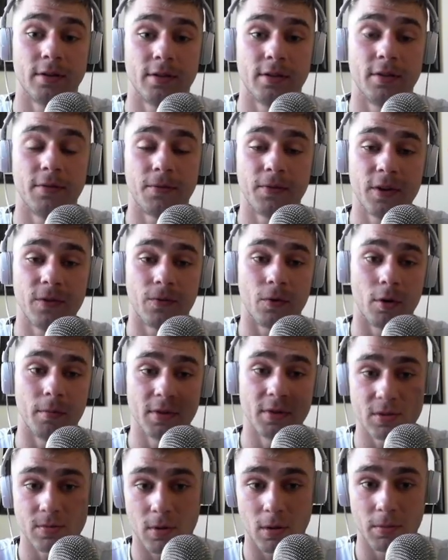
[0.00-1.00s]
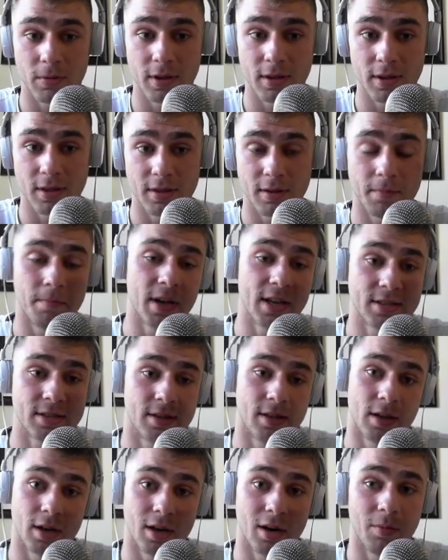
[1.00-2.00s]
the freeform, is probably the best
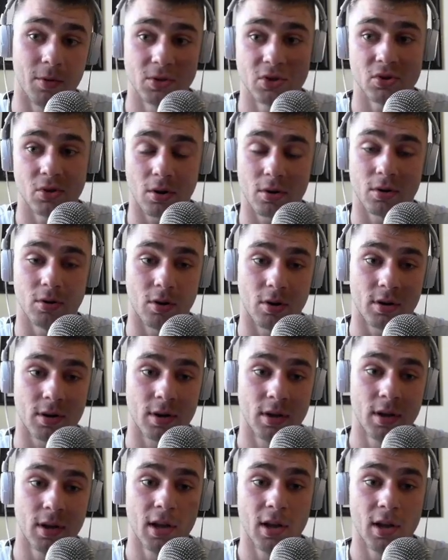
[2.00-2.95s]
thing about Stock Unlock,